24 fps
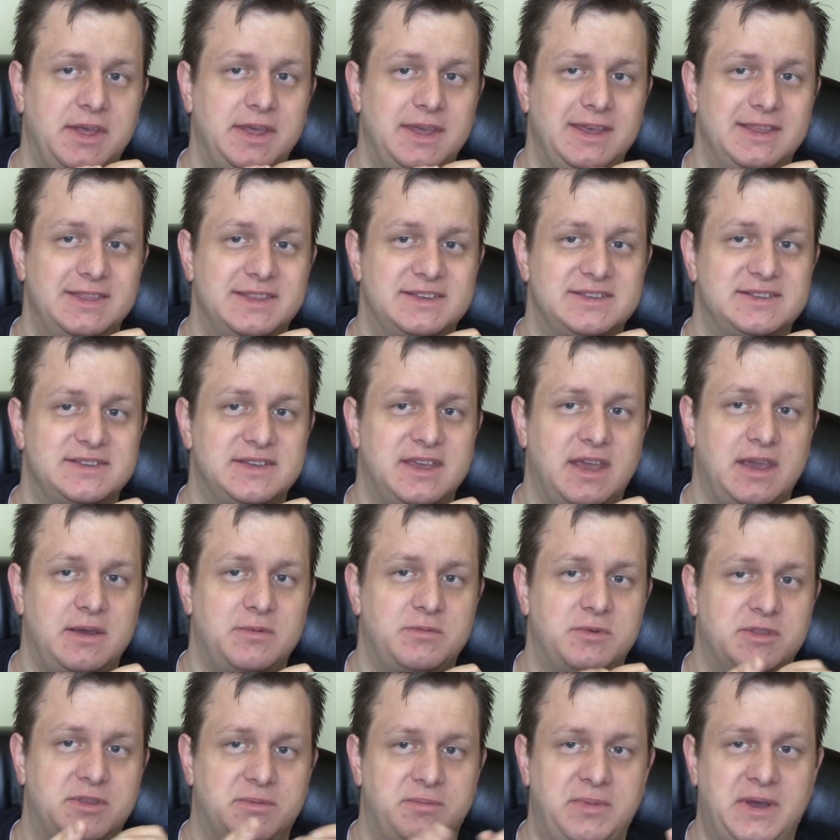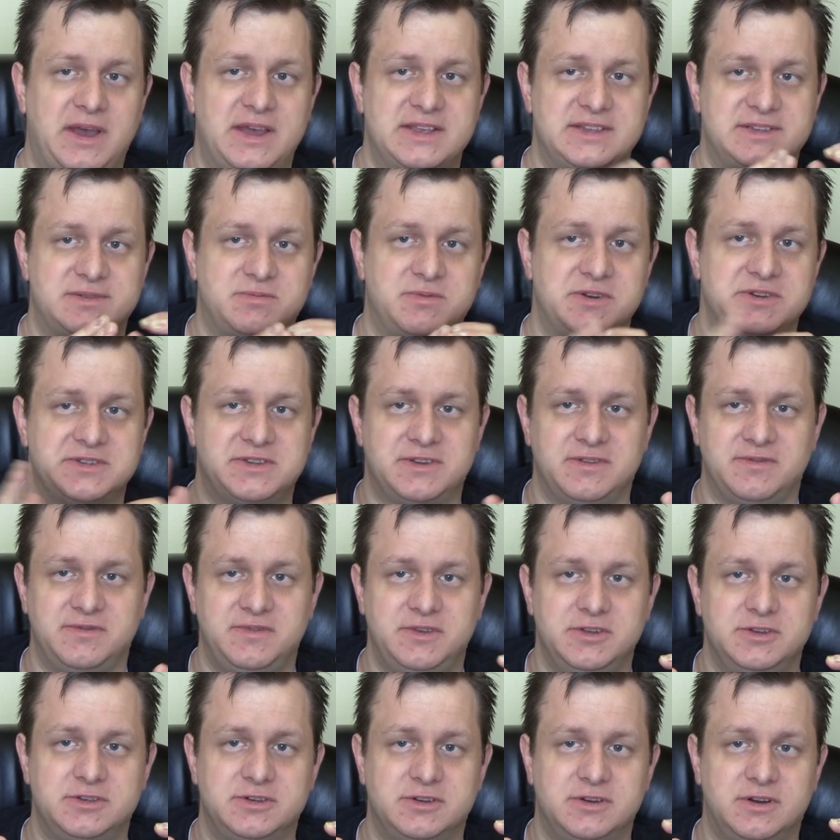in this game, with the past, present, and
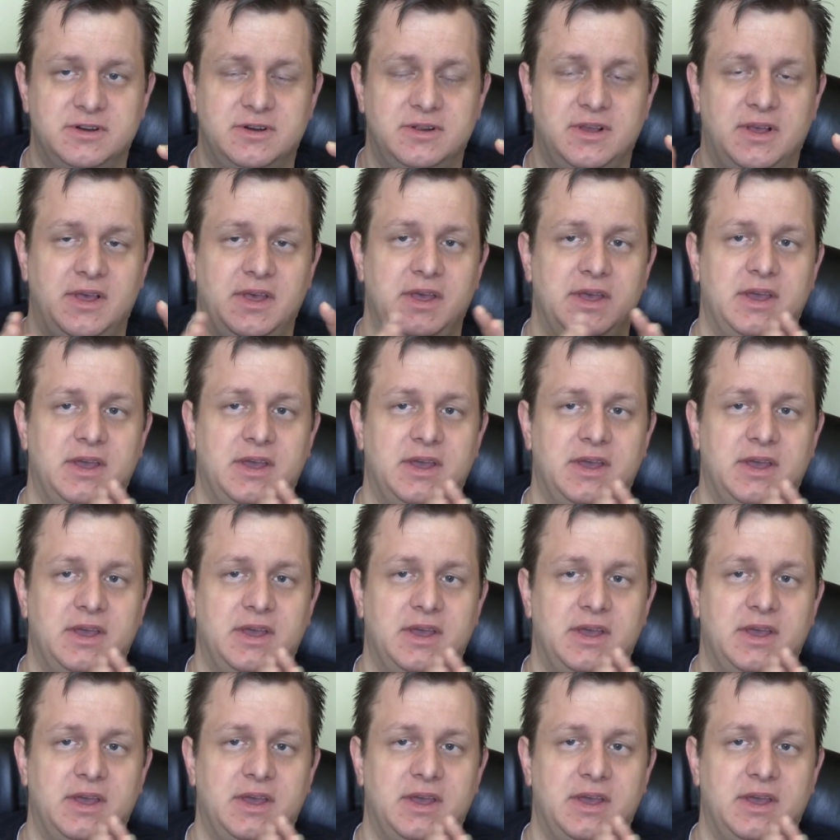future,